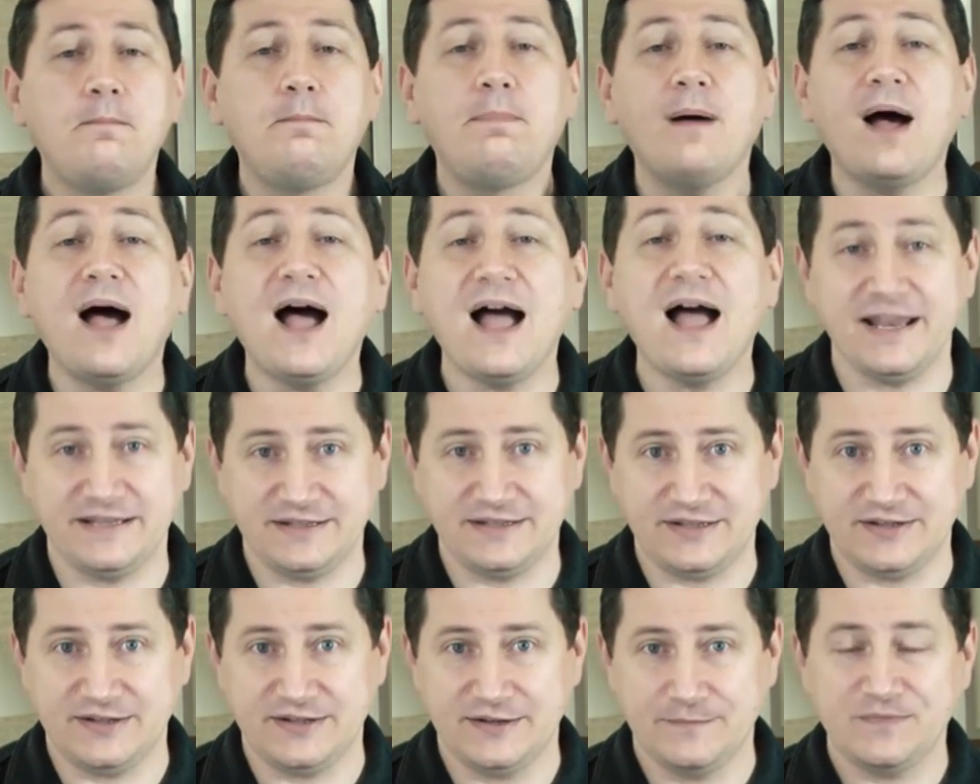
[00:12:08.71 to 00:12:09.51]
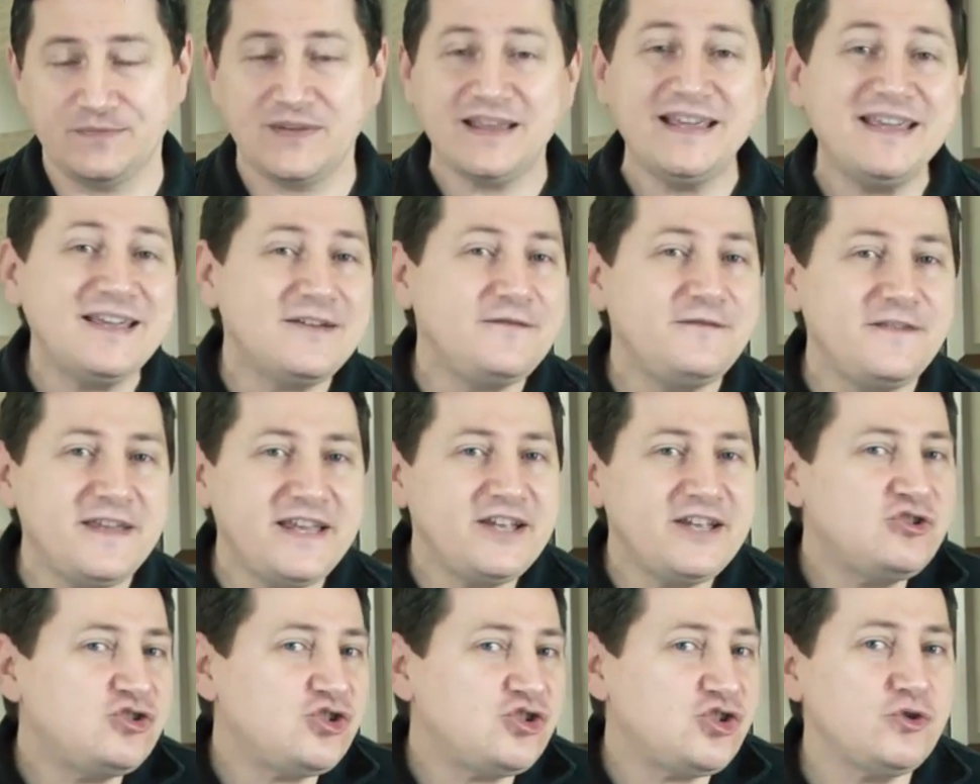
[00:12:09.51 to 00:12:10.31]
But if
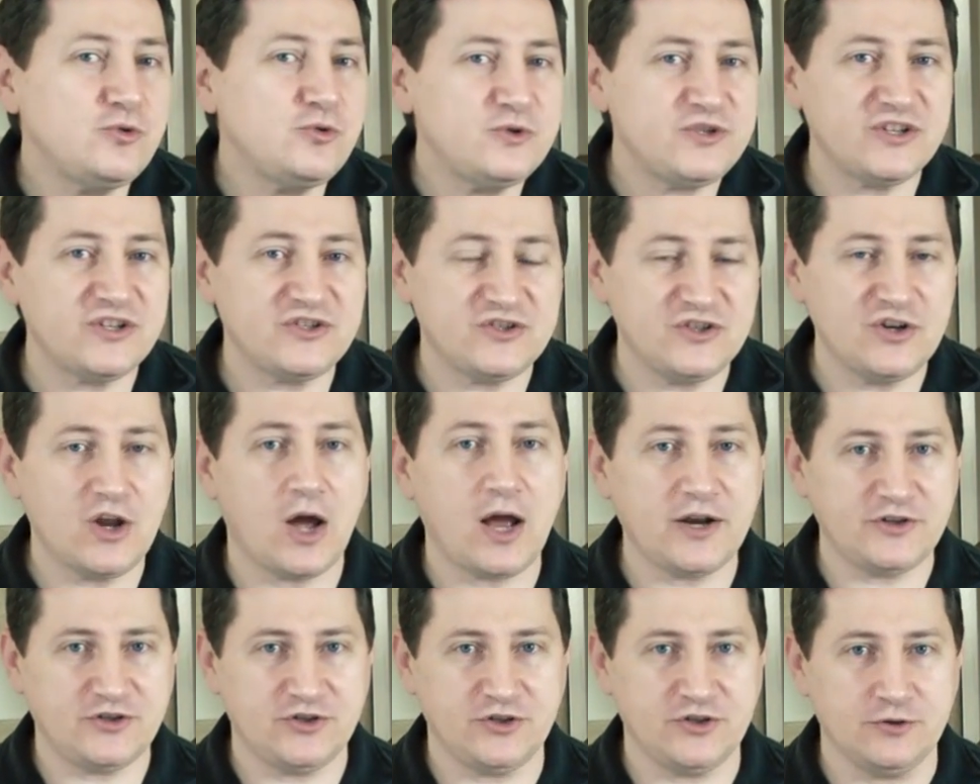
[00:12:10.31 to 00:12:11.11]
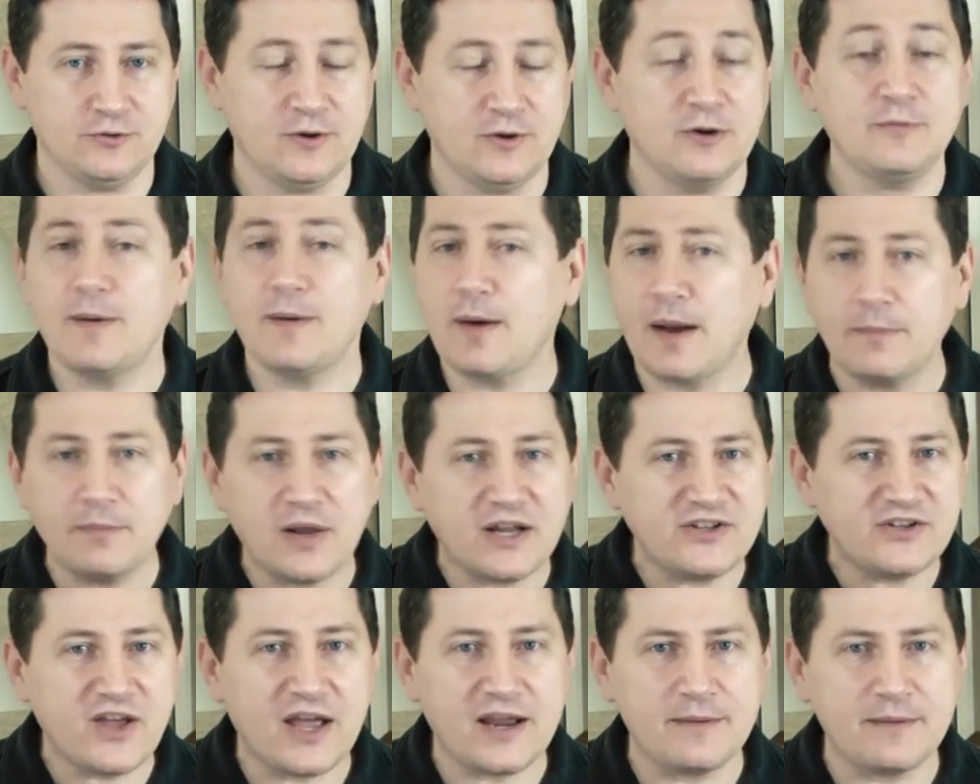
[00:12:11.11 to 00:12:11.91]
he chooses not to, remember, I'm
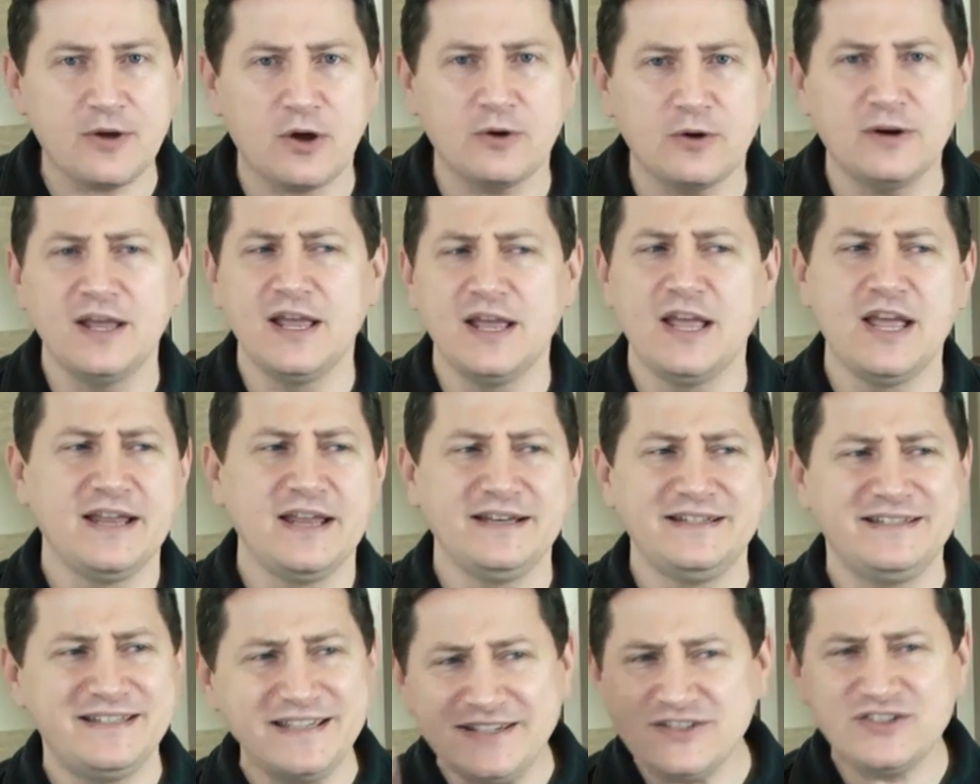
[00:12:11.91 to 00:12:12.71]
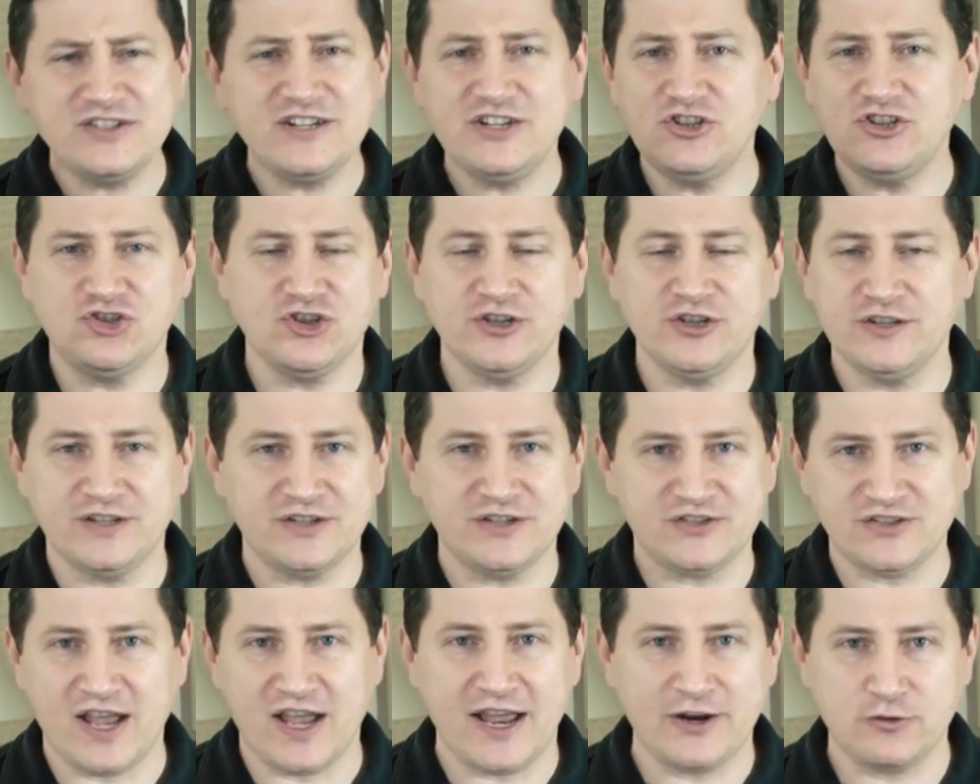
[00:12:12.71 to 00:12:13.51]
not talking about Disney shouldn't
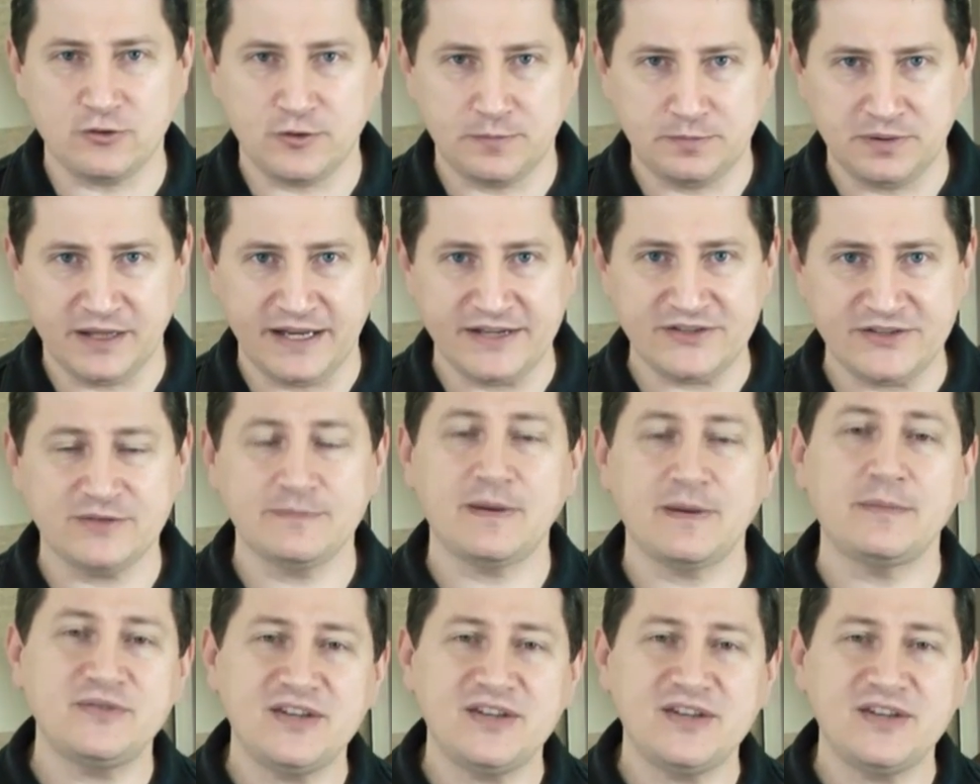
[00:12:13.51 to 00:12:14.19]
decide to replace him.